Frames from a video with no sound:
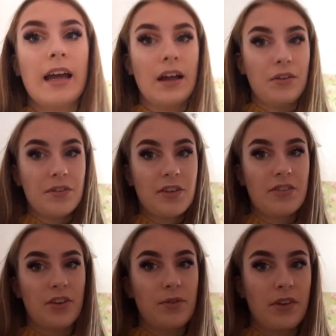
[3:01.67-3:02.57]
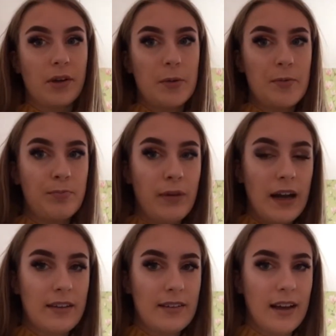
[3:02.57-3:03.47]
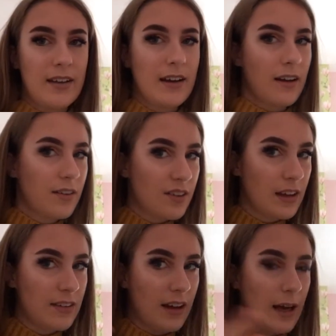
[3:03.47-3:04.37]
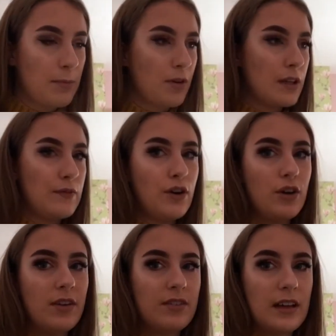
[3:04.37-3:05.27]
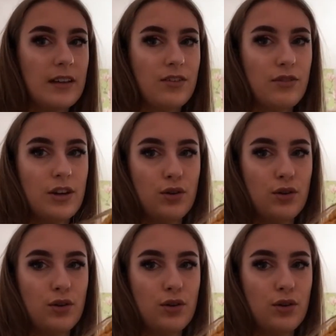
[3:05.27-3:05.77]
it honestly suits like my like skin type because I've got oily skin. It's really